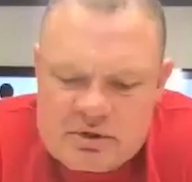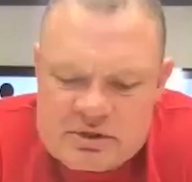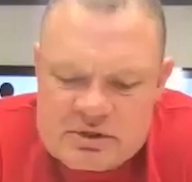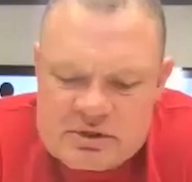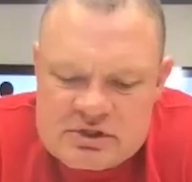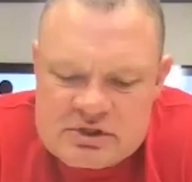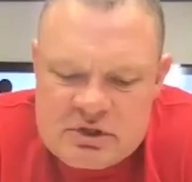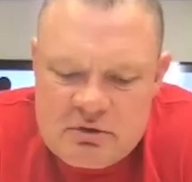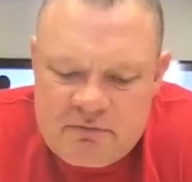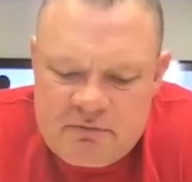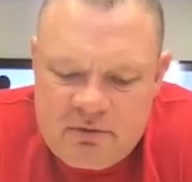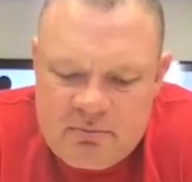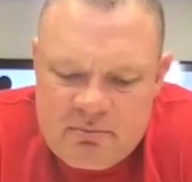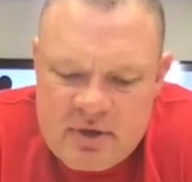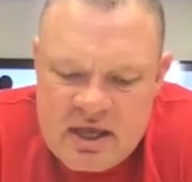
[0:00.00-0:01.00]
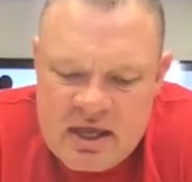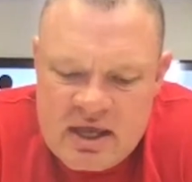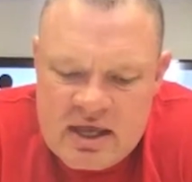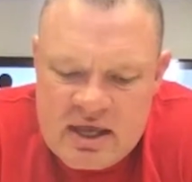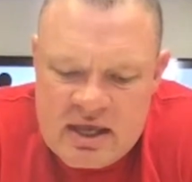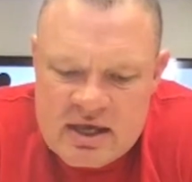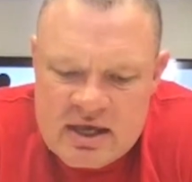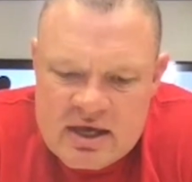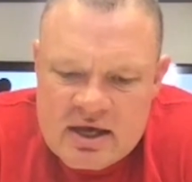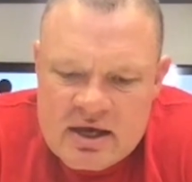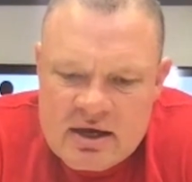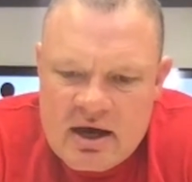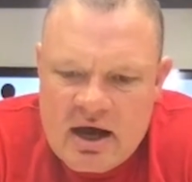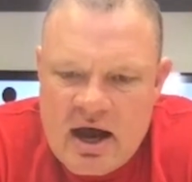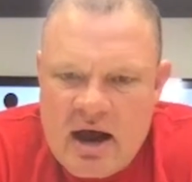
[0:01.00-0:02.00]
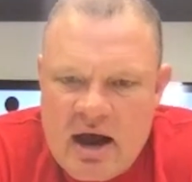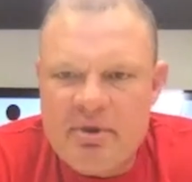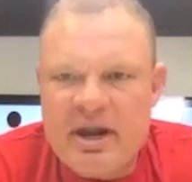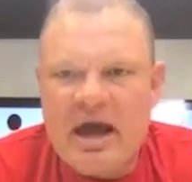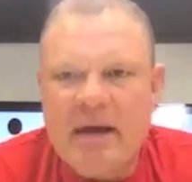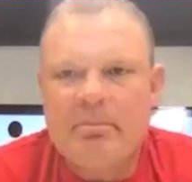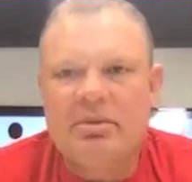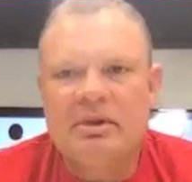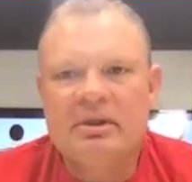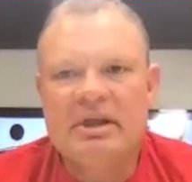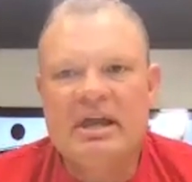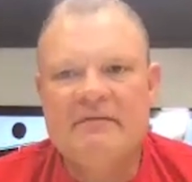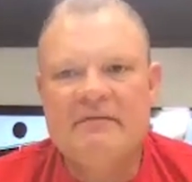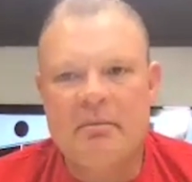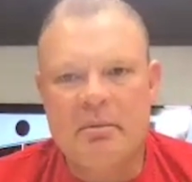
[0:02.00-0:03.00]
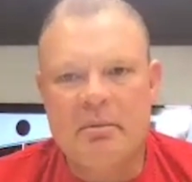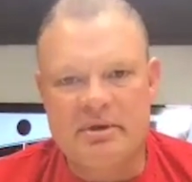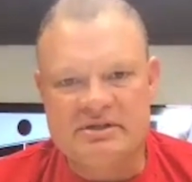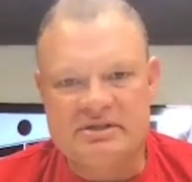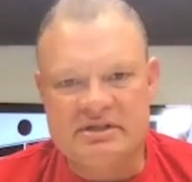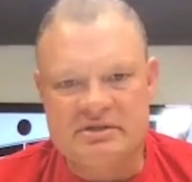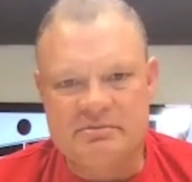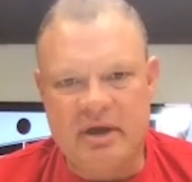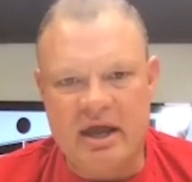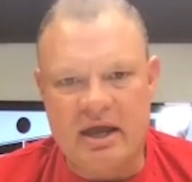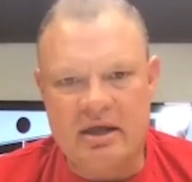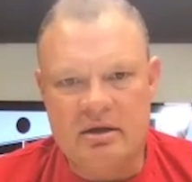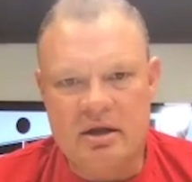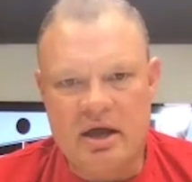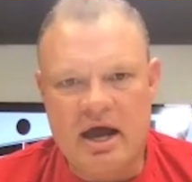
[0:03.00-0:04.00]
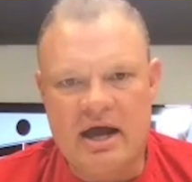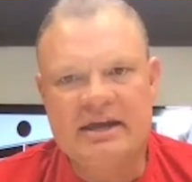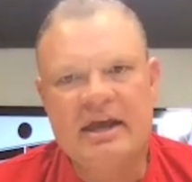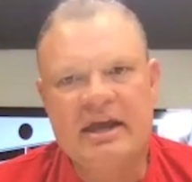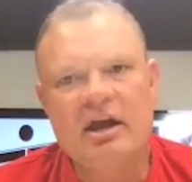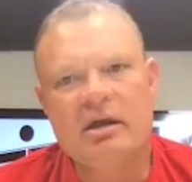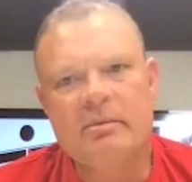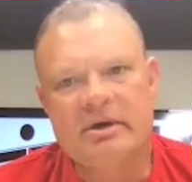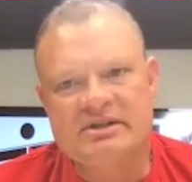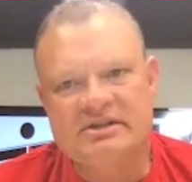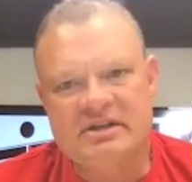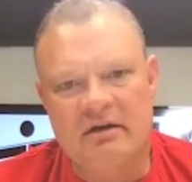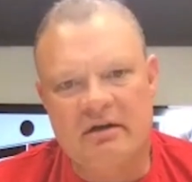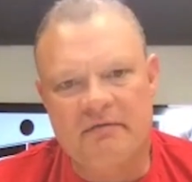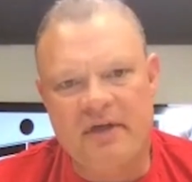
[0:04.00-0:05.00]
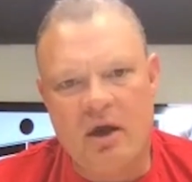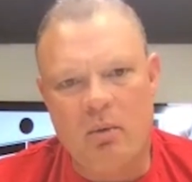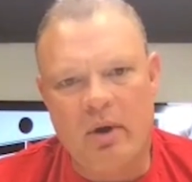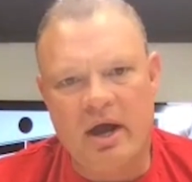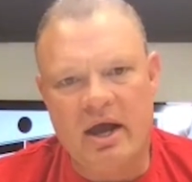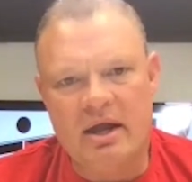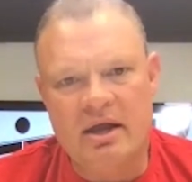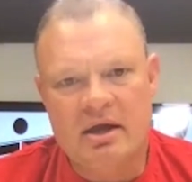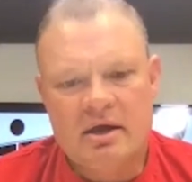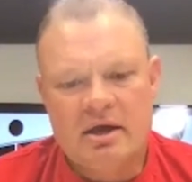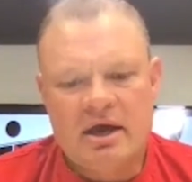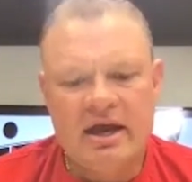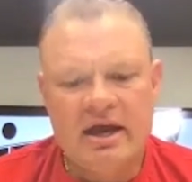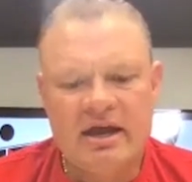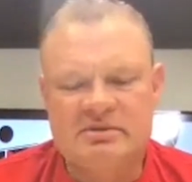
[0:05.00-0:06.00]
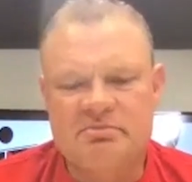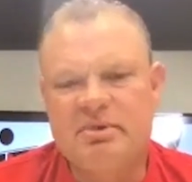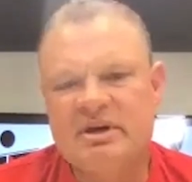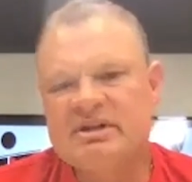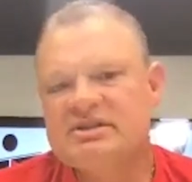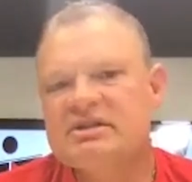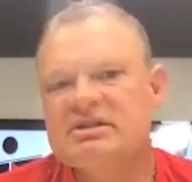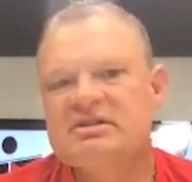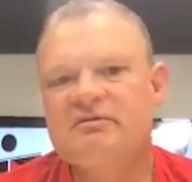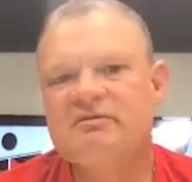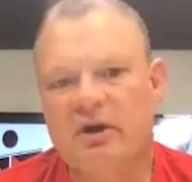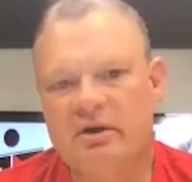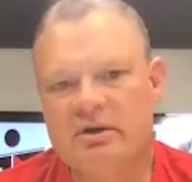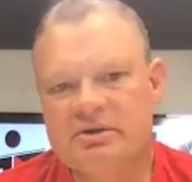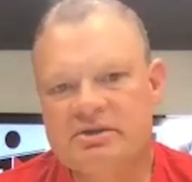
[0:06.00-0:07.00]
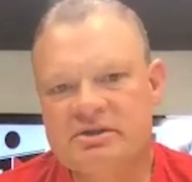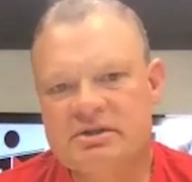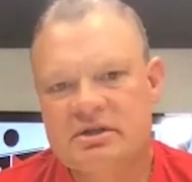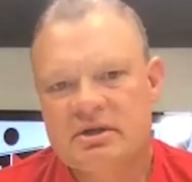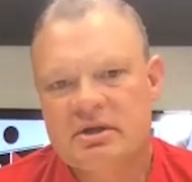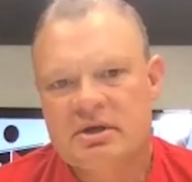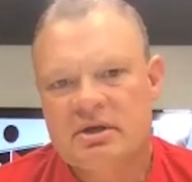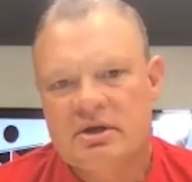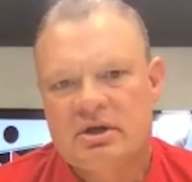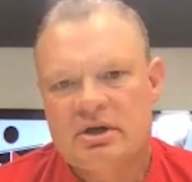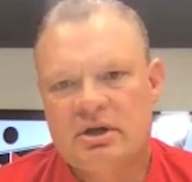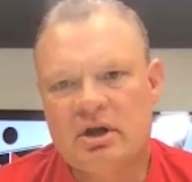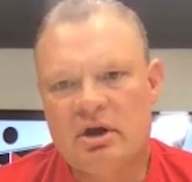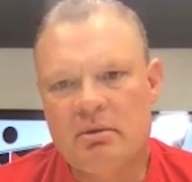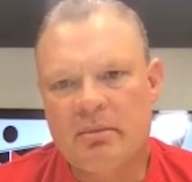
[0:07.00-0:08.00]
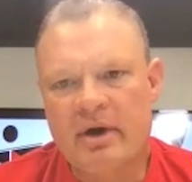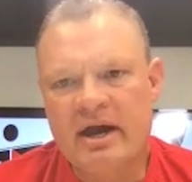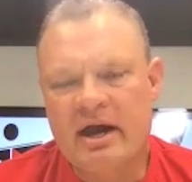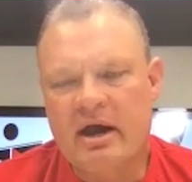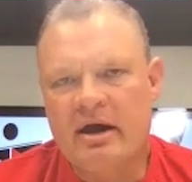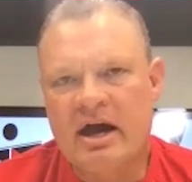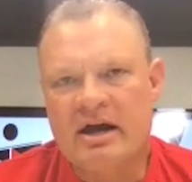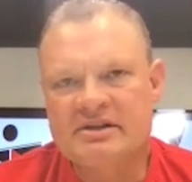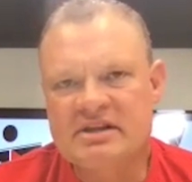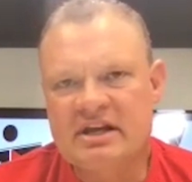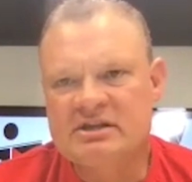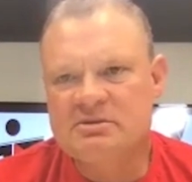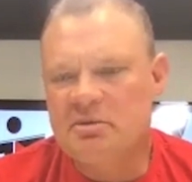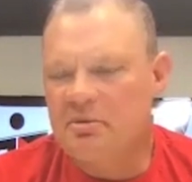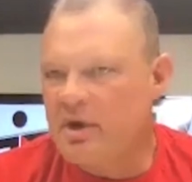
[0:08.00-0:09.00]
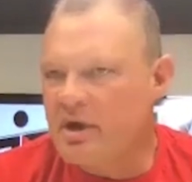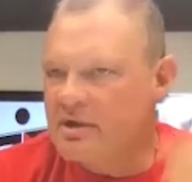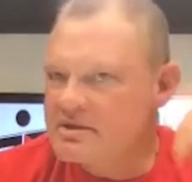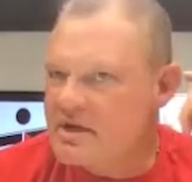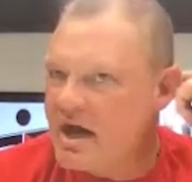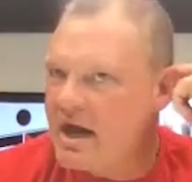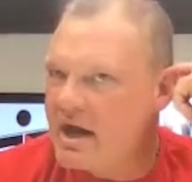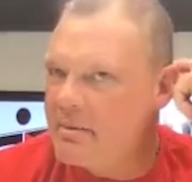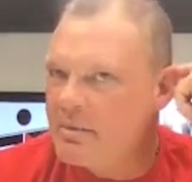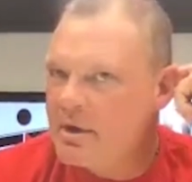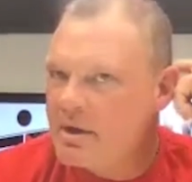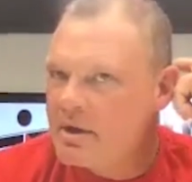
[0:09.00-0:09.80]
So for me, but I believe I'm a businessman. I carry myself that way. It's business first. I say this to people all the time.